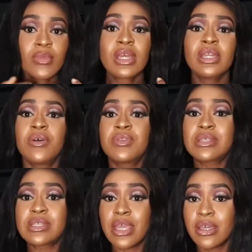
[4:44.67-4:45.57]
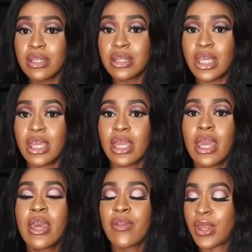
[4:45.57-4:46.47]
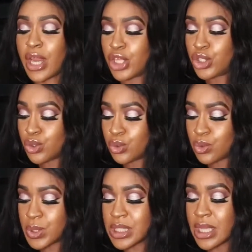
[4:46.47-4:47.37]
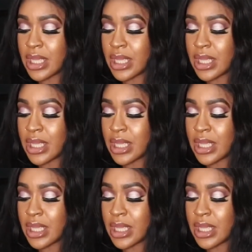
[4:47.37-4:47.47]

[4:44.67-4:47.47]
Now, the second thing that I use